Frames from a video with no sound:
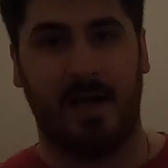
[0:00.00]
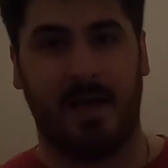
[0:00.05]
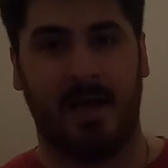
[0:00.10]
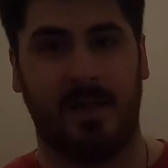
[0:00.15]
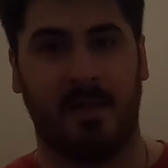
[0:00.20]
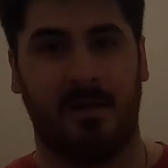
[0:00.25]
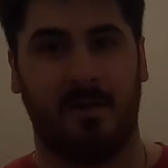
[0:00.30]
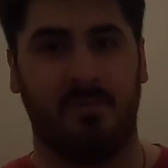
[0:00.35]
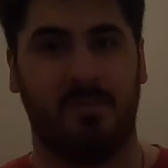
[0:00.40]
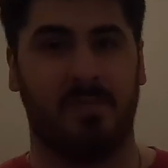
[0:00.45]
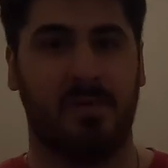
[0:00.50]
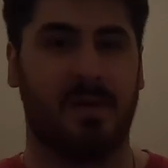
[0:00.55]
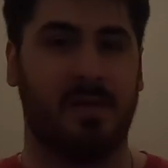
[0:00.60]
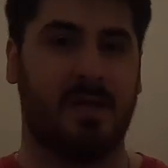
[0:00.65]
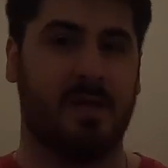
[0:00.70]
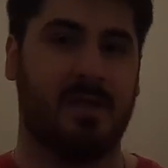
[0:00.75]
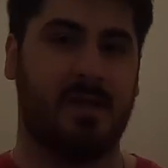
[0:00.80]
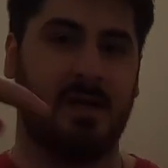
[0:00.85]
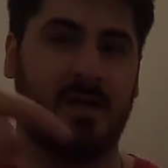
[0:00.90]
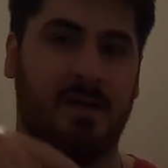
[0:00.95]
and then
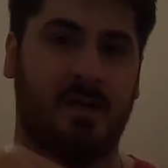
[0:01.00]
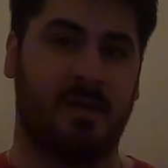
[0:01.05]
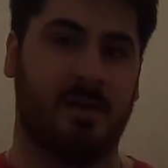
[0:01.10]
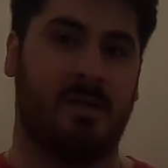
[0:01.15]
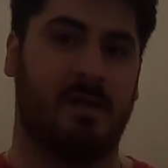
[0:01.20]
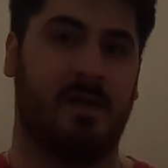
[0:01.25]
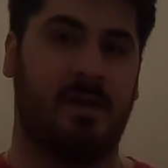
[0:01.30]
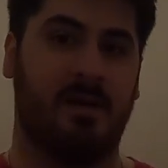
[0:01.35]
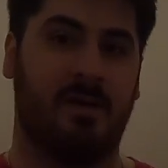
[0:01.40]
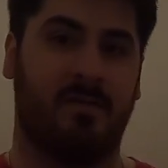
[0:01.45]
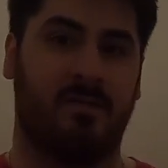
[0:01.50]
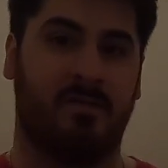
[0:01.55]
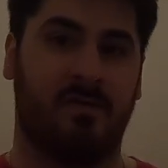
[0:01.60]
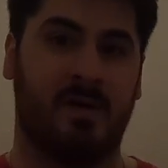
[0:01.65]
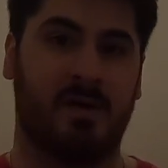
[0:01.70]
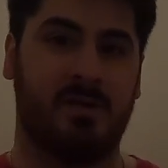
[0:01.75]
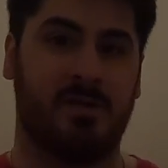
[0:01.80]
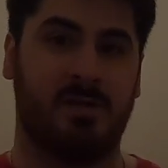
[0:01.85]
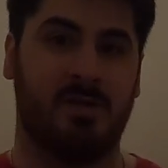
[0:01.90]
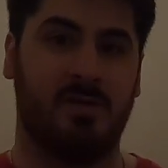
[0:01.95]
bringing in a
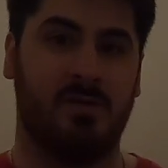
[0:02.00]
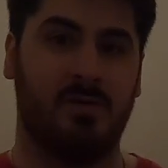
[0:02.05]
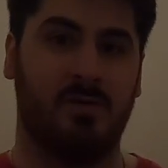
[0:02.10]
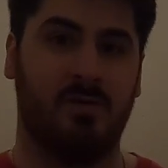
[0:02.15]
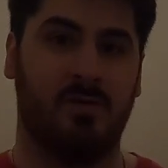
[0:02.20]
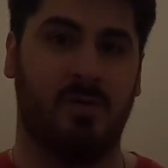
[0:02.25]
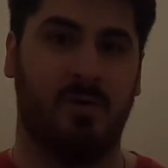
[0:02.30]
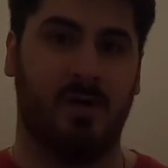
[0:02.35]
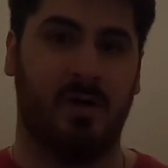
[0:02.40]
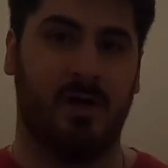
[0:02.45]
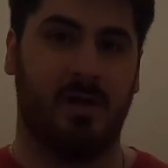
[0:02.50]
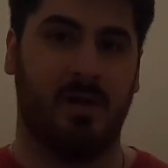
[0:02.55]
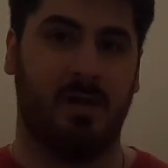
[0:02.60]
fresh new